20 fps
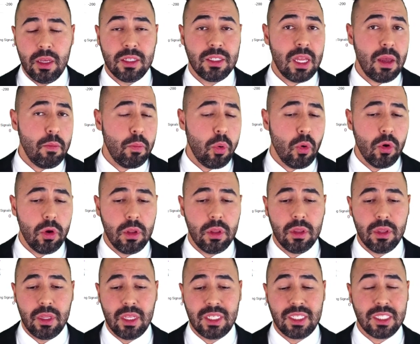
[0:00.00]

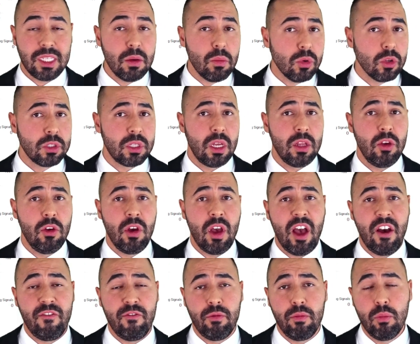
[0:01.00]
standpoint, the symbols that you
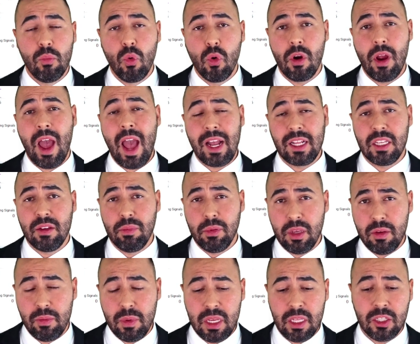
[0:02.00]
have more
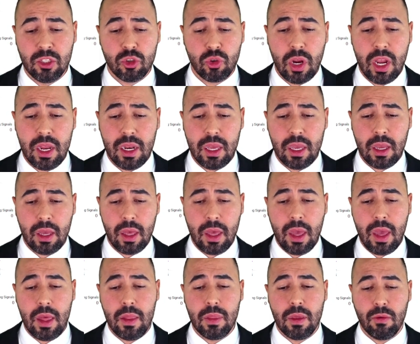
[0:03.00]
actively been trading,
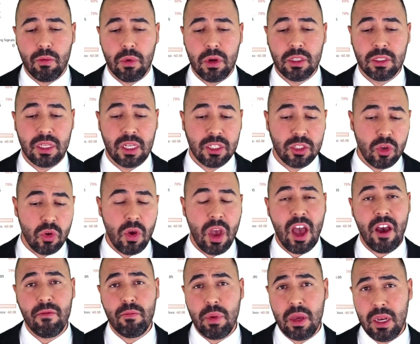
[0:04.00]
and the risk that you
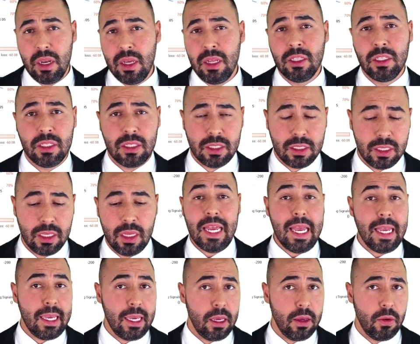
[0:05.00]
have been
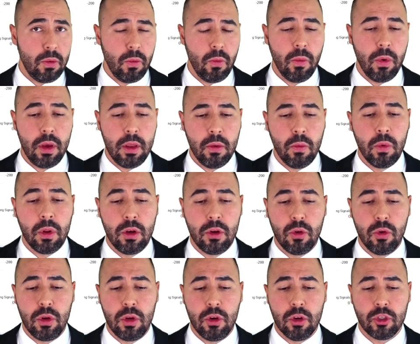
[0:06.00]
taking when
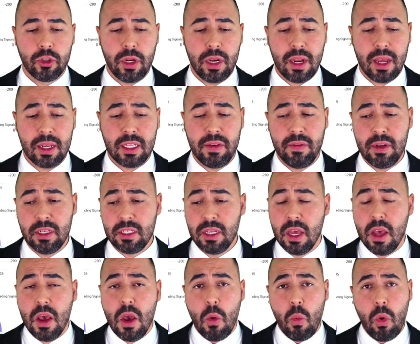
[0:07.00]
doing your trading activities.
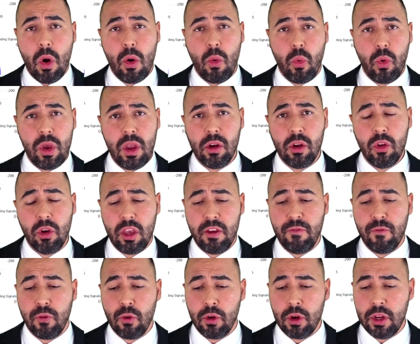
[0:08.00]
What we are
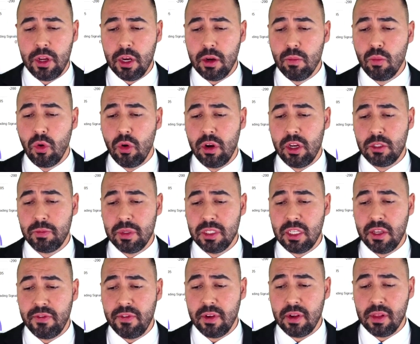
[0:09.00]
looking for here more
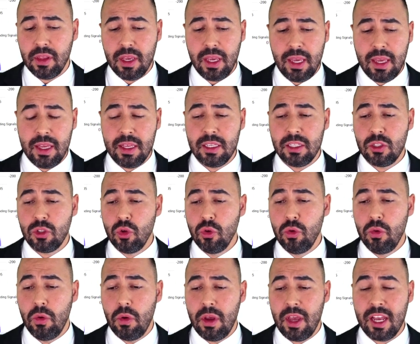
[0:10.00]
specifically is
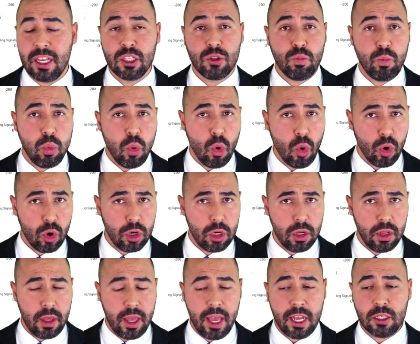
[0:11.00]
to export